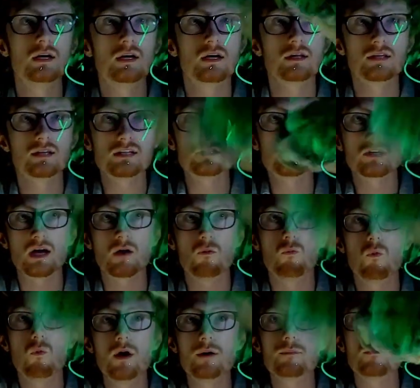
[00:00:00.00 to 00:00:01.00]
let's look at
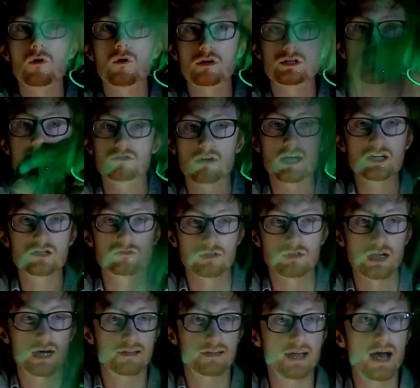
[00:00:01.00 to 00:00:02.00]
one more strange one
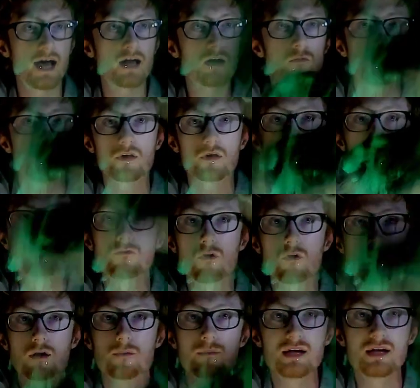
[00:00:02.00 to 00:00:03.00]
like that, where the
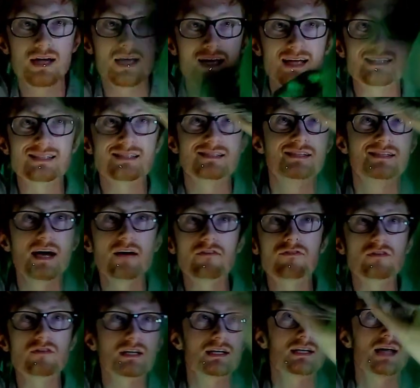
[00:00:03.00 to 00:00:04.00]
form is
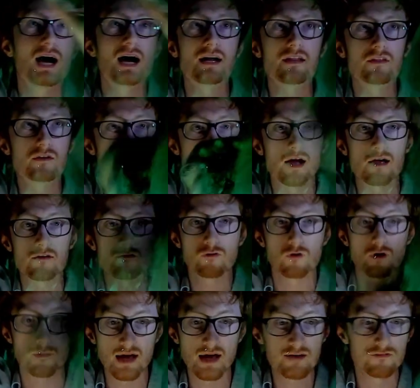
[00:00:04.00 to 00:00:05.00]
definitely not in the right
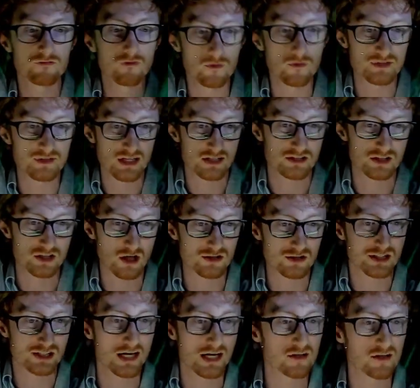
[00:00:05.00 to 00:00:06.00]
form. That form is actually called
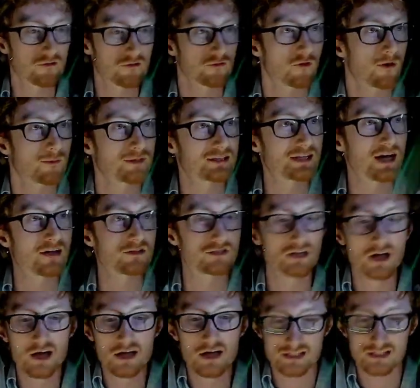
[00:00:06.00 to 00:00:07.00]
standard form.
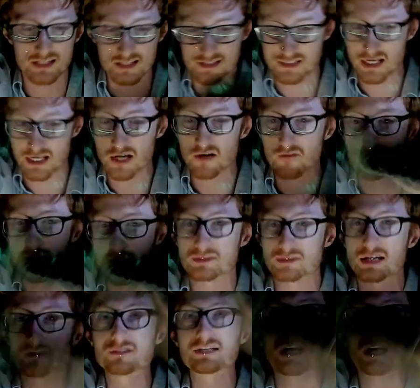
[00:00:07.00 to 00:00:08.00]
Standard form
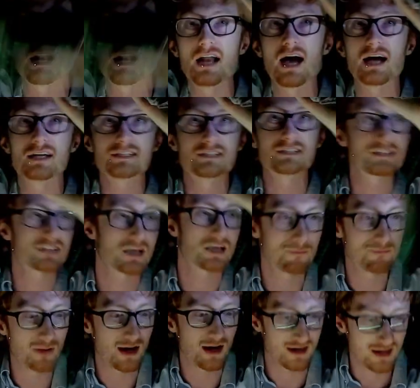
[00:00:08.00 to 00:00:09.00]
sounds kind of nice, doesn't it?
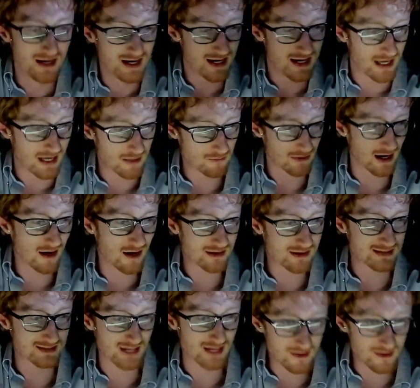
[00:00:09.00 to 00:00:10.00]
But in reality, it's
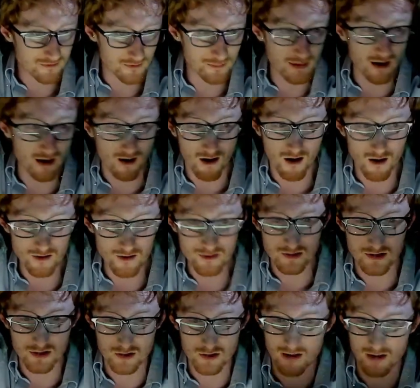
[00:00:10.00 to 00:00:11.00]
kind of a bit harder to
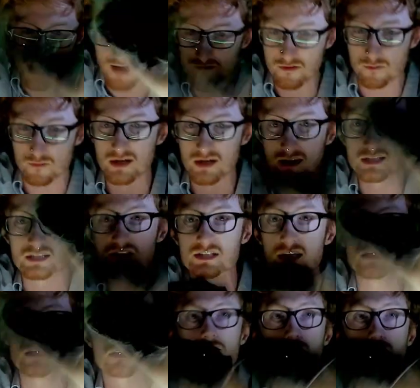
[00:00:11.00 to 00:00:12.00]
graph it when it's in
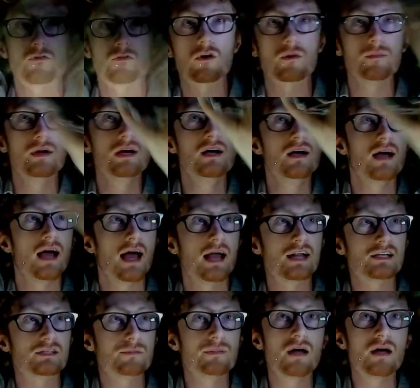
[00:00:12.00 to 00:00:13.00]
standard form, and it's
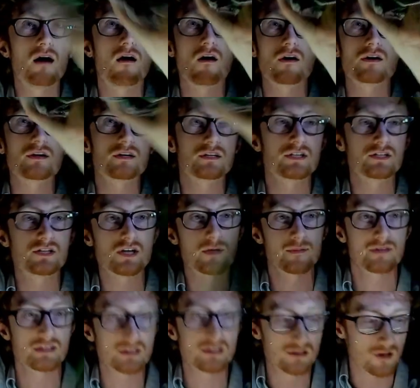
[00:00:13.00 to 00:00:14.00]
a bit harder to determine
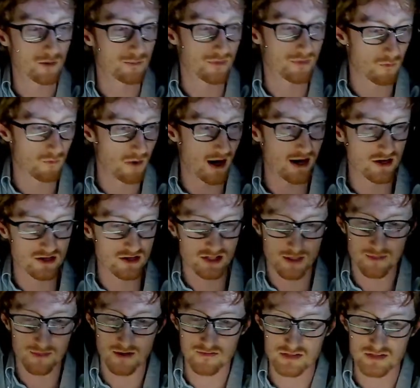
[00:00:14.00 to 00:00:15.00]
the slope and the y-intercept
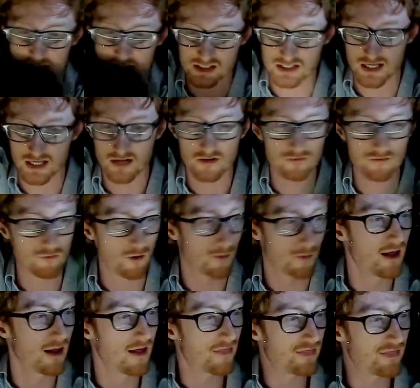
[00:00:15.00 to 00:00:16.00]
if it's in standard form.
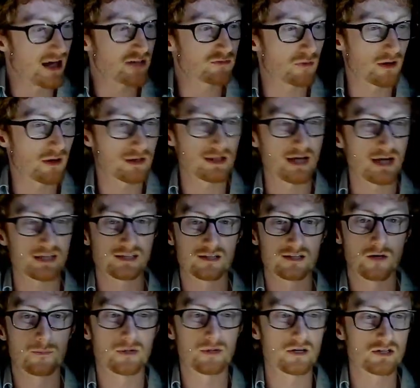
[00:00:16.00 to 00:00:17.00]
That's why I like
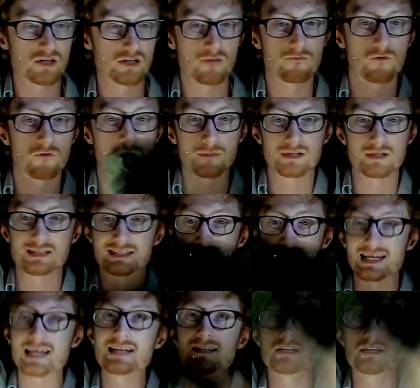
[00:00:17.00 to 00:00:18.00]
slope-intercept form, because it's
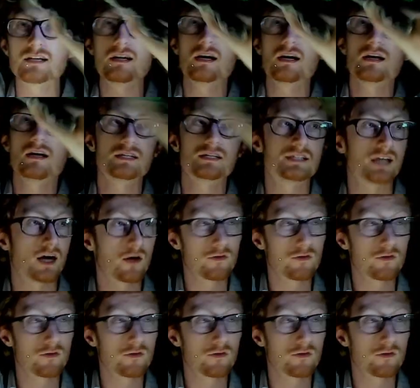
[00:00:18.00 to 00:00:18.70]
easy to tell the